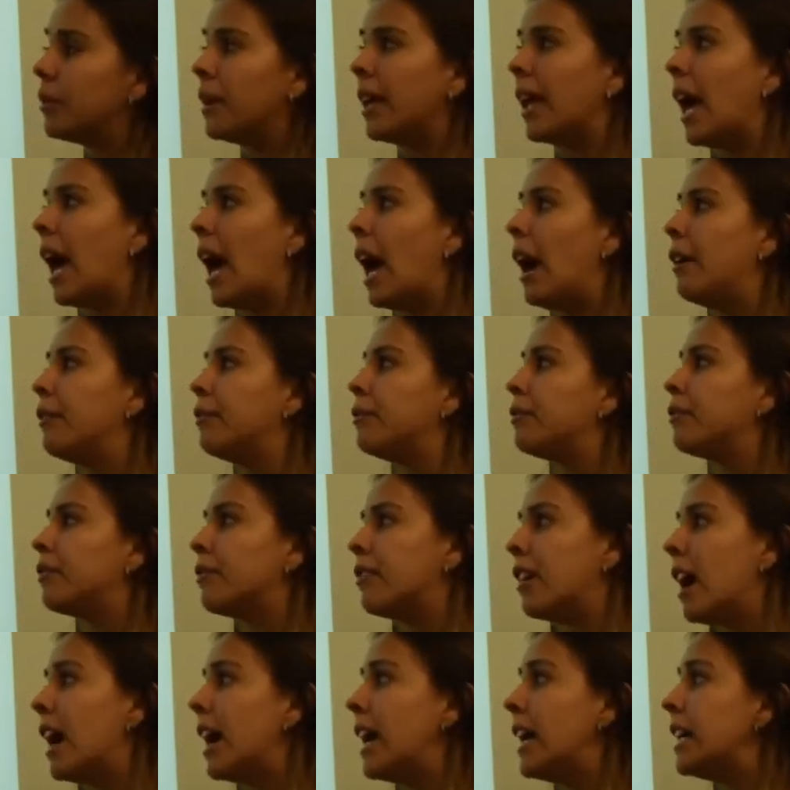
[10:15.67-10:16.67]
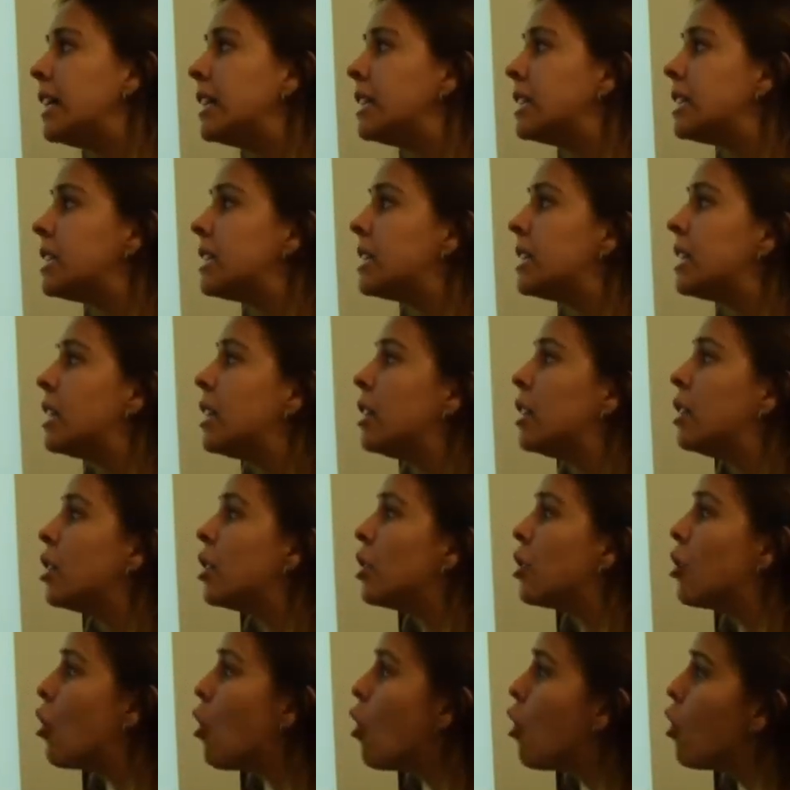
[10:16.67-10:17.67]
We have rice,
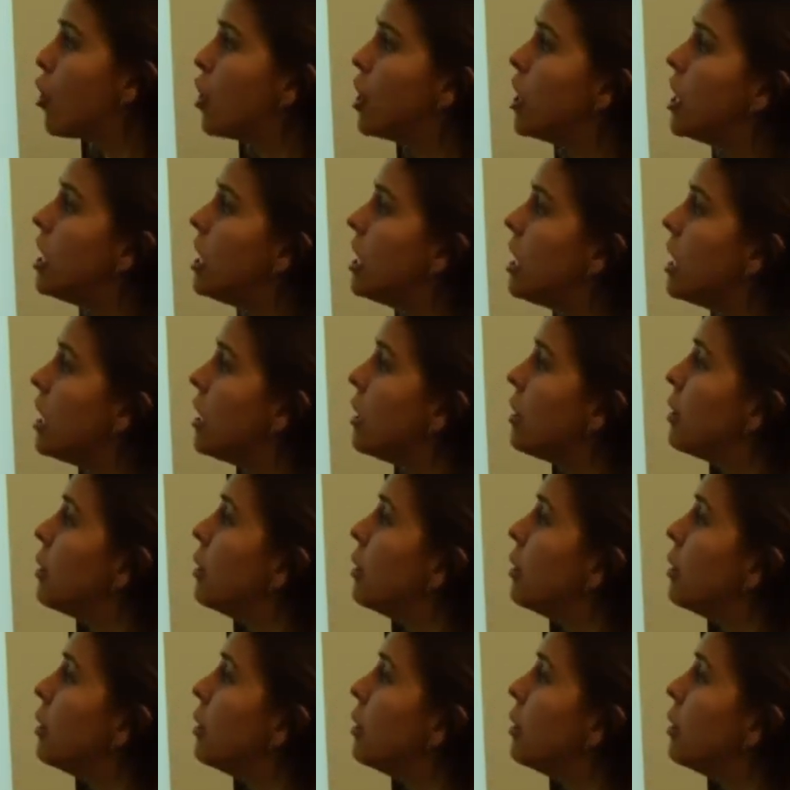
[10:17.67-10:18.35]
corn,